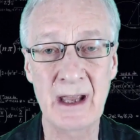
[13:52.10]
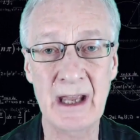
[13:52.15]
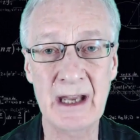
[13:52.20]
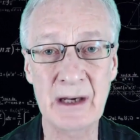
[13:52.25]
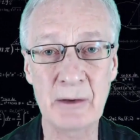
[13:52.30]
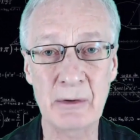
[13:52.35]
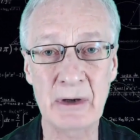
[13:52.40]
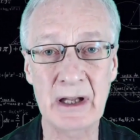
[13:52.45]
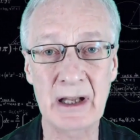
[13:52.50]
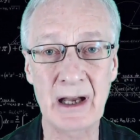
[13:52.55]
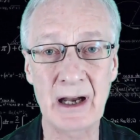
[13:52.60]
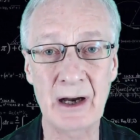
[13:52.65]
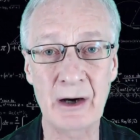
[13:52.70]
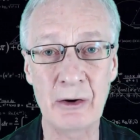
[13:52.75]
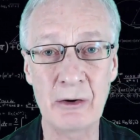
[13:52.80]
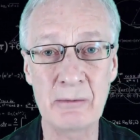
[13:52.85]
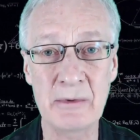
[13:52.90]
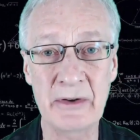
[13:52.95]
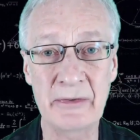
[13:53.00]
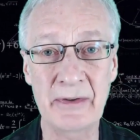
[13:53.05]
Anyway, I
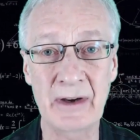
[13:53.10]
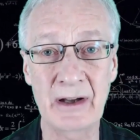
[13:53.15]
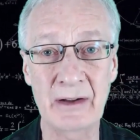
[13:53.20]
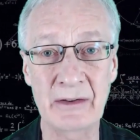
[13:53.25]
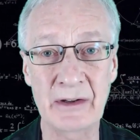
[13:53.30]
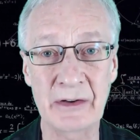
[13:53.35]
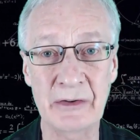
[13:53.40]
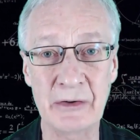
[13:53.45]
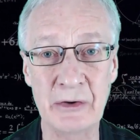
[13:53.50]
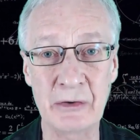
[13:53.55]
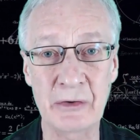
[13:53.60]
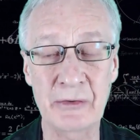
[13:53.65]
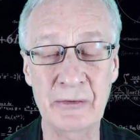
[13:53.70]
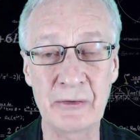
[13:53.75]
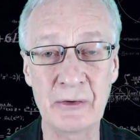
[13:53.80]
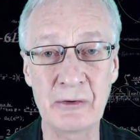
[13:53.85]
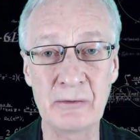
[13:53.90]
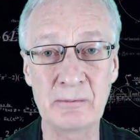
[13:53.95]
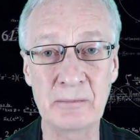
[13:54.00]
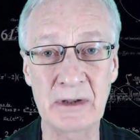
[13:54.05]
hope you found this
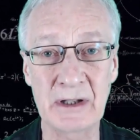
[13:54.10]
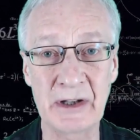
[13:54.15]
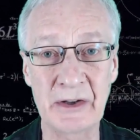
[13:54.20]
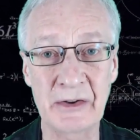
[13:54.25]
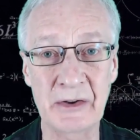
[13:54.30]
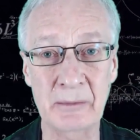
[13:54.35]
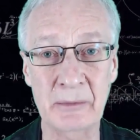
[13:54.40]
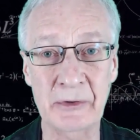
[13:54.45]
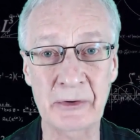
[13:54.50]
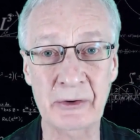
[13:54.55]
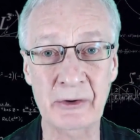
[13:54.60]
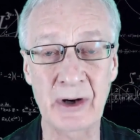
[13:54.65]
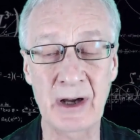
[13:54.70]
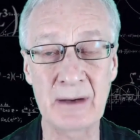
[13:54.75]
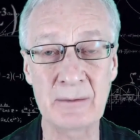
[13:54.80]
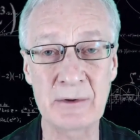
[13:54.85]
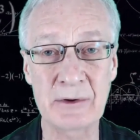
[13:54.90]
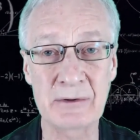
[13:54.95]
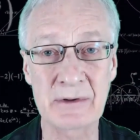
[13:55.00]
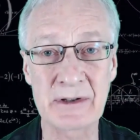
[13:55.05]
useful. Please
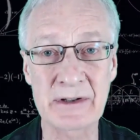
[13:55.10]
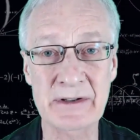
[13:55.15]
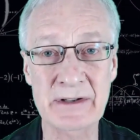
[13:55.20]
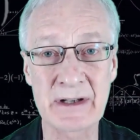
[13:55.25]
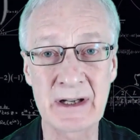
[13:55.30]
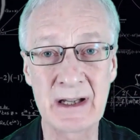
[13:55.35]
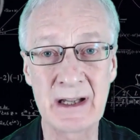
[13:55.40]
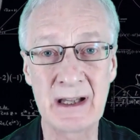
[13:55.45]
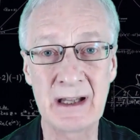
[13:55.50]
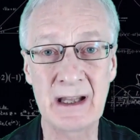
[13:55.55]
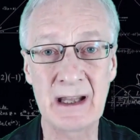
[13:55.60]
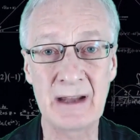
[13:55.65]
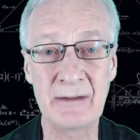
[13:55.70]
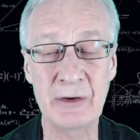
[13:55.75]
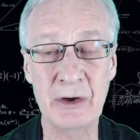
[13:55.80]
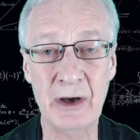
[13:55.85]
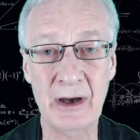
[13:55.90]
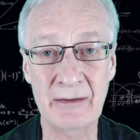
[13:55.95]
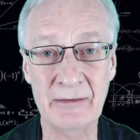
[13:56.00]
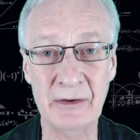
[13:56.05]
subscribe to us if
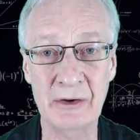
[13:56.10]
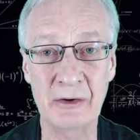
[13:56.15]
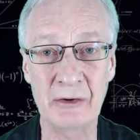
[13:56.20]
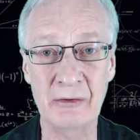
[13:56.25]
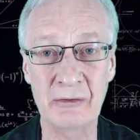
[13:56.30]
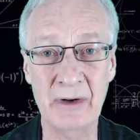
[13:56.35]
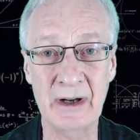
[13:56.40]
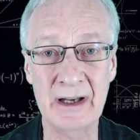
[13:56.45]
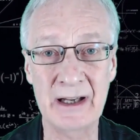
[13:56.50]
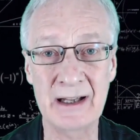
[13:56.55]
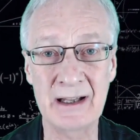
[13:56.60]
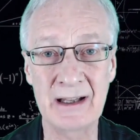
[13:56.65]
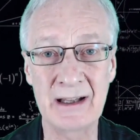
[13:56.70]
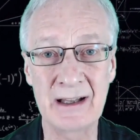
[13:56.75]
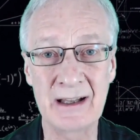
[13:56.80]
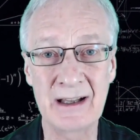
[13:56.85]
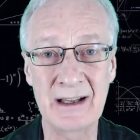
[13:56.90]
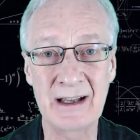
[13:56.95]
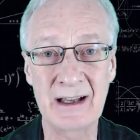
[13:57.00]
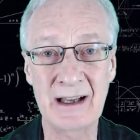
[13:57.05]
you haven't already
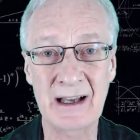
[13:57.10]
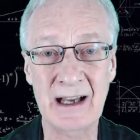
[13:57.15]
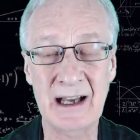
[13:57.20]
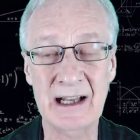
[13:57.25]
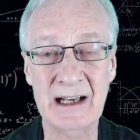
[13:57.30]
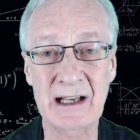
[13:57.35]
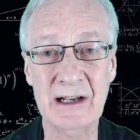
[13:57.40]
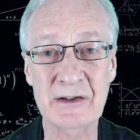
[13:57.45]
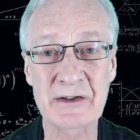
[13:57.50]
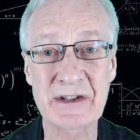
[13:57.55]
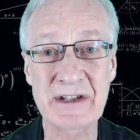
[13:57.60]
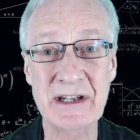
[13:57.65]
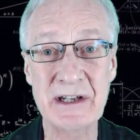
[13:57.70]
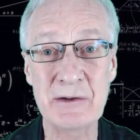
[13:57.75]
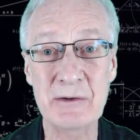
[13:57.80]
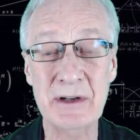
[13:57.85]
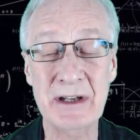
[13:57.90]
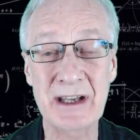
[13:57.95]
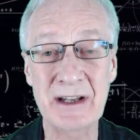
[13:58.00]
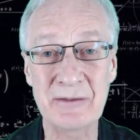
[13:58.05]
and I'll see
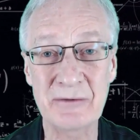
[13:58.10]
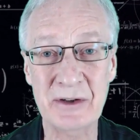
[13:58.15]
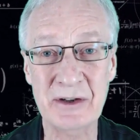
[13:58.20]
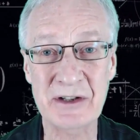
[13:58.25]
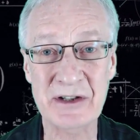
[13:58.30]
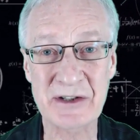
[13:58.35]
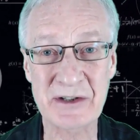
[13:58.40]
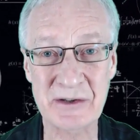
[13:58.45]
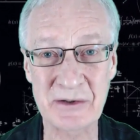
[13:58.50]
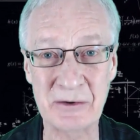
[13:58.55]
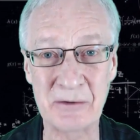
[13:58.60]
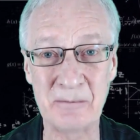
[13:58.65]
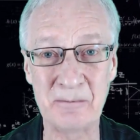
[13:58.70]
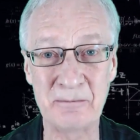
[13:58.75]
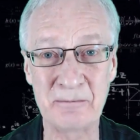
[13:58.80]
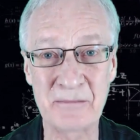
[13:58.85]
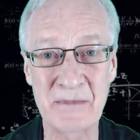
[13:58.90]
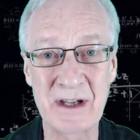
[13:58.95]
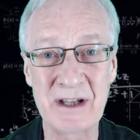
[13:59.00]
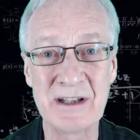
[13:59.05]
you again very
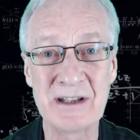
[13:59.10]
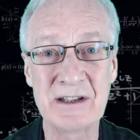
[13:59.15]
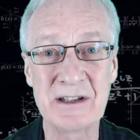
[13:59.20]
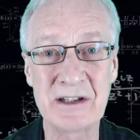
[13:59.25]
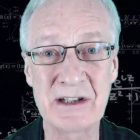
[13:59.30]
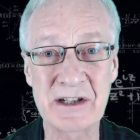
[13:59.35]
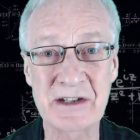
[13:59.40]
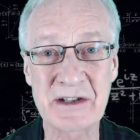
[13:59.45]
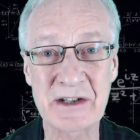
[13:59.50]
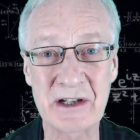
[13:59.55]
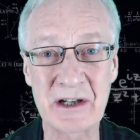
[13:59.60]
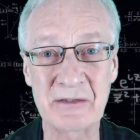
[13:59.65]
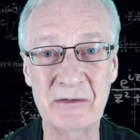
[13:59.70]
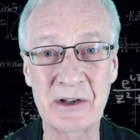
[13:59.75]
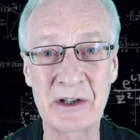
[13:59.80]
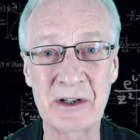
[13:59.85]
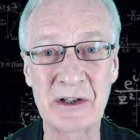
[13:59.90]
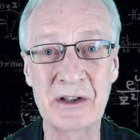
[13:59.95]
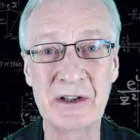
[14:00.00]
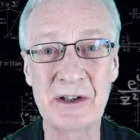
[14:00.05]
soon to
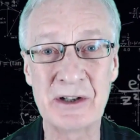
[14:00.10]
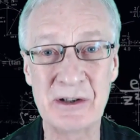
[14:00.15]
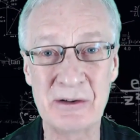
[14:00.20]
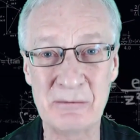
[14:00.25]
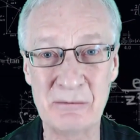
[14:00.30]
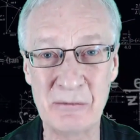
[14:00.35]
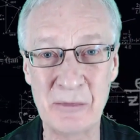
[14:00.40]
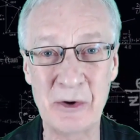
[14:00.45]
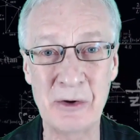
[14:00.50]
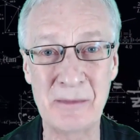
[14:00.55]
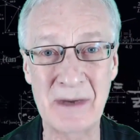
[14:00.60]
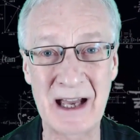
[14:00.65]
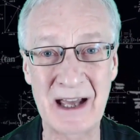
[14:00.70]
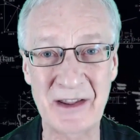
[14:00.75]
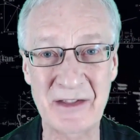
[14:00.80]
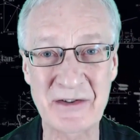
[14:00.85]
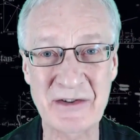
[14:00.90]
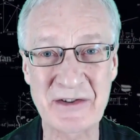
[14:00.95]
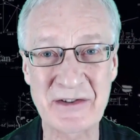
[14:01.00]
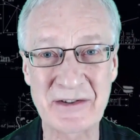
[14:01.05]
discover more
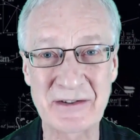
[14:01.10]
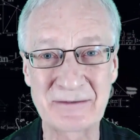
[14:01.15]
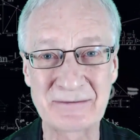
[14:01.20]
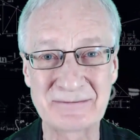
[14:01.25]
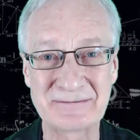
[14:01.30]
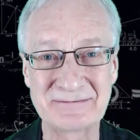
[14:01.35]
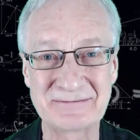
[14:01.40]
maths.